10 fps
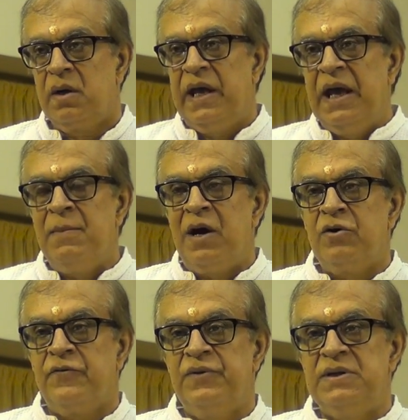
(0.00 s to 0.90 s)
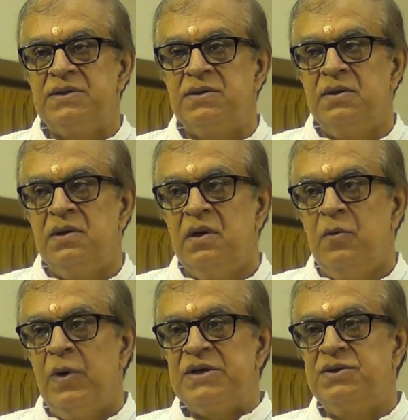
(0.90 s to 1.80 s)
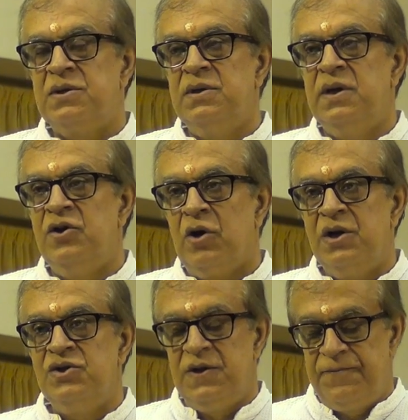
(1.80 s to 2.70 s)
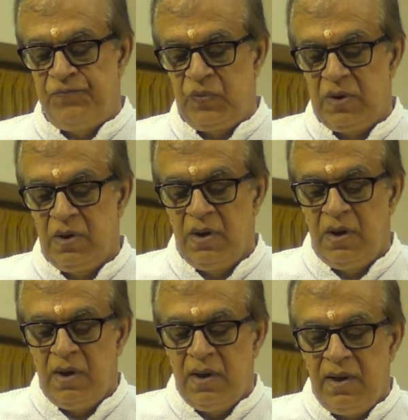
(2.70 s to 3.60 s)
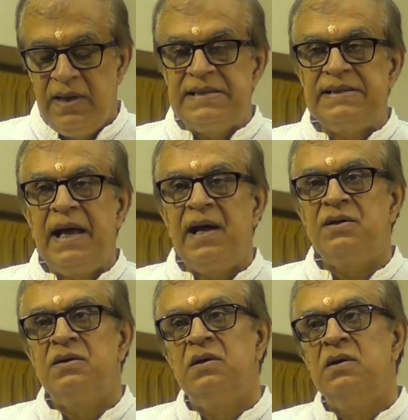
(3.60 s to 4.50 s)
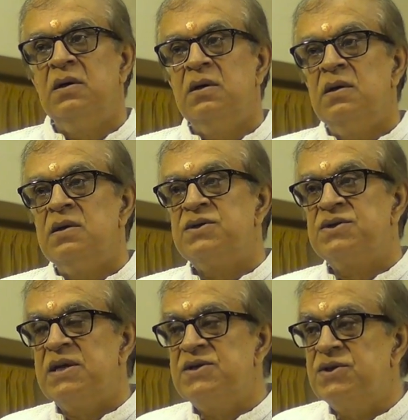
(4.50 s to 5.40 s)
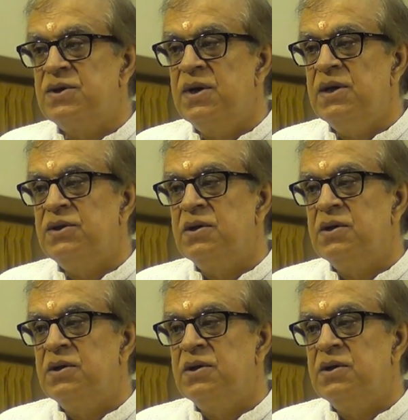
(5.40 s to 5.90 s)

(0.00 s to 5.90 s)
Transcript: came out of this Western Indology is that Sanskrit